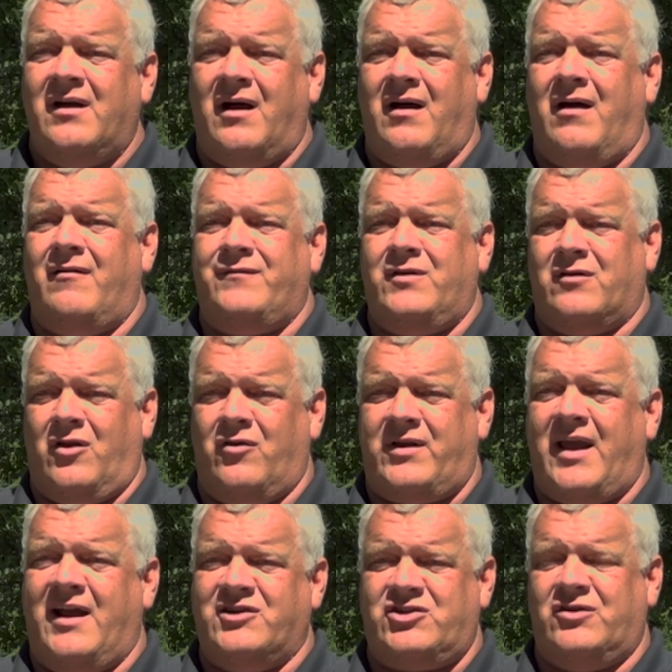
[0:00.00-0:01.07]
of your
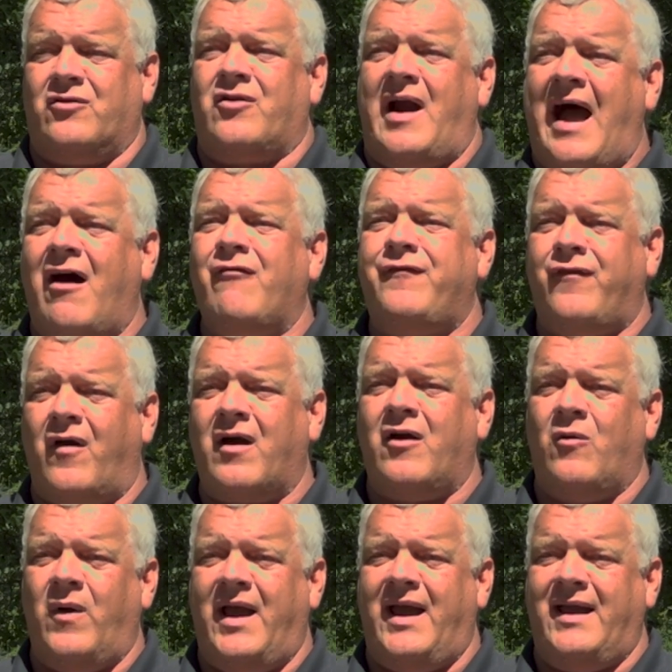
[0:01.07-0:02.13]
location or how far
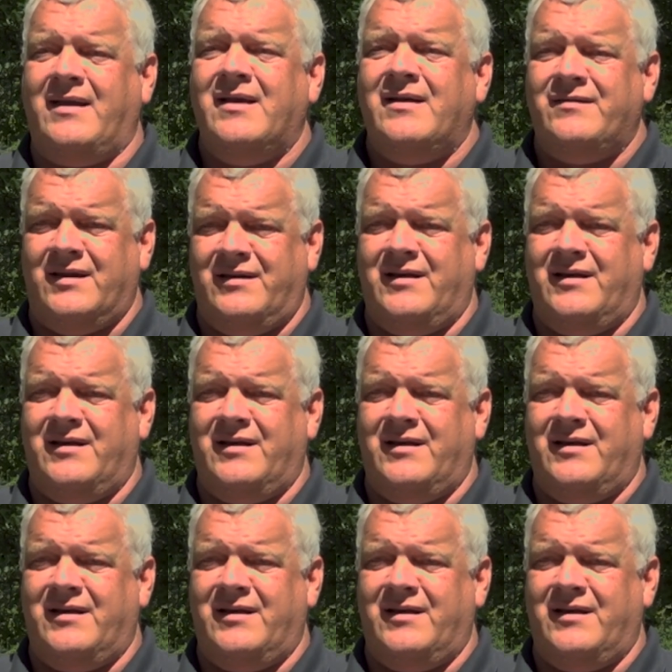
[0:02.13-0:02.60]
away the